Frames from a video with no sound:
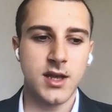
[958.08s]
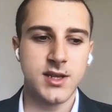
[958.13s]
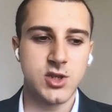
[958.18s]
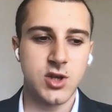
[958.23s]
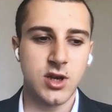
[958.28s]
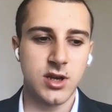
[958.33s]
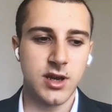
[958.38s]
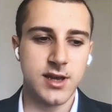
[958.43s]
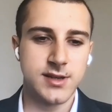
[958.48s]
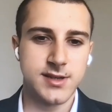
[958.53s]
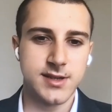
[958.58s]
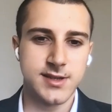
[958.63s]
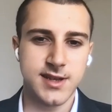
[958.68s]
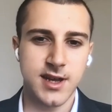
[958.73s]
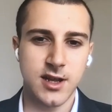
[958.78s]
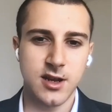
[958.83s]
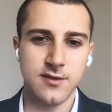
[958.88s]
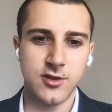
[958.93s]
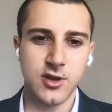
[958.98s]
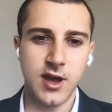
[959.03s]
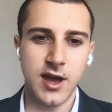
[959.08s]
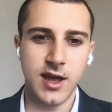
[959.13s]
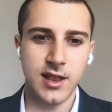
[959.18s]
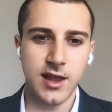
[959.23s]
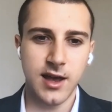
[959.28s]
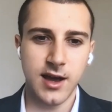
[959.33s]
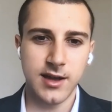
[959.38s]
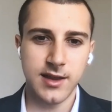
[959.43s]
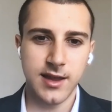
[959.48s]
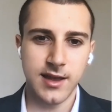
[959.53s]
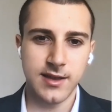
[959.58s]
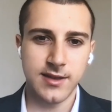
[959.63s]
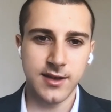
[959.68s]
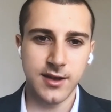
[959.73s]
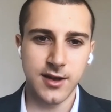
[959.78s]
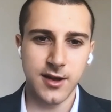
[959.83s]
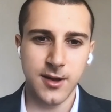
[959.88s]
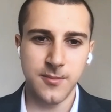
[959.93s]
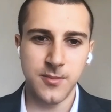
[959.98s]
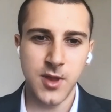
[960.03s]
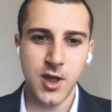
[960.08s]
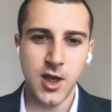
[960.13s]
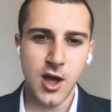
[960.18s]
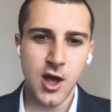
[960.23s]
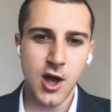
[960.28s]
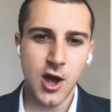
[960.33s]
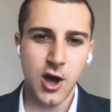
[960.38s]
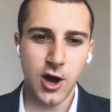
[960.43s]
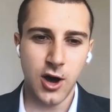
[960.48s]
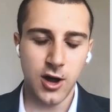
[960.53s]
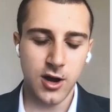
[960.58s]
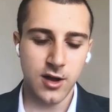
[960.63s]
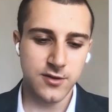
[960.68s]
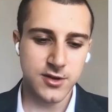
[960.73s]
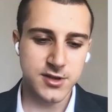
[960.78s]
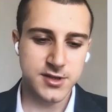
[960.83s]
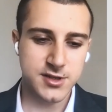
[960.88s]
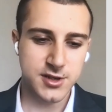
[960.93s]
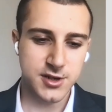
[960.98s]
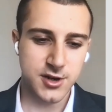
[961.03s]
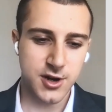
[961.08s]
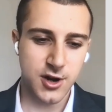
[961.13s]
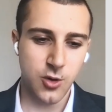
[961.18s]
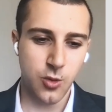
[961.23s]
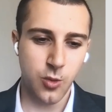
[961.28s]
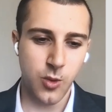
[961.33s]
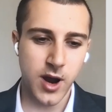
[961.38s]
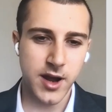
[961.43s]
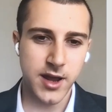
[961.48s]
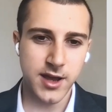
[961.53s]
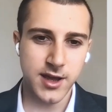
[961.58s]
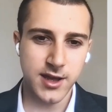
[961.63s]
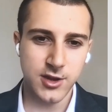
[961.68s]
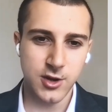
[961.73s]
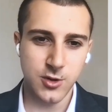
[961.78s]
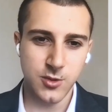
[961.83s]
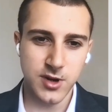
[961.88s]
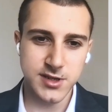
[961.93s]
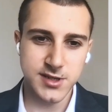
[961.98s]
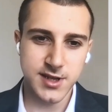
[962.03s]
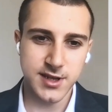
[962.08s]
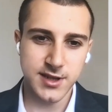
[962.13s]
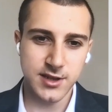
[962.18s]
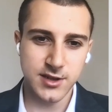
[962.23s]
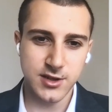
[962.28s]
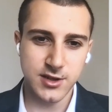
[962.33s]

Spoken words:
So I guess it's kind of the headline that all of us are waiting in the real estate